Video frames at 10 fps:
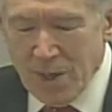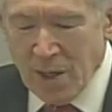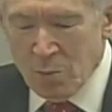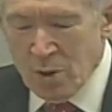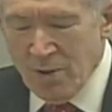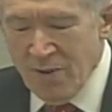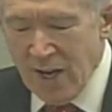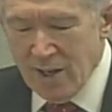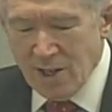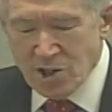it will
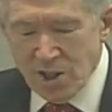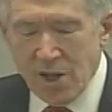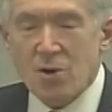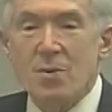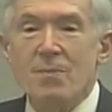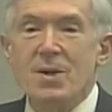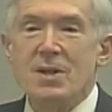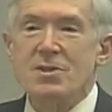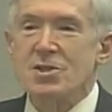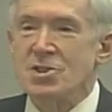avail us little
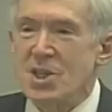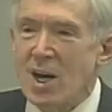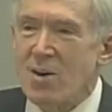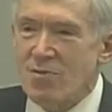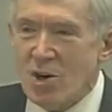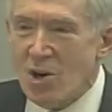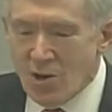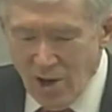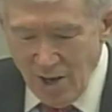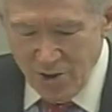to solve
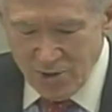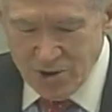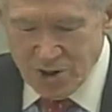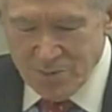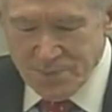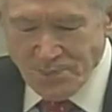all others."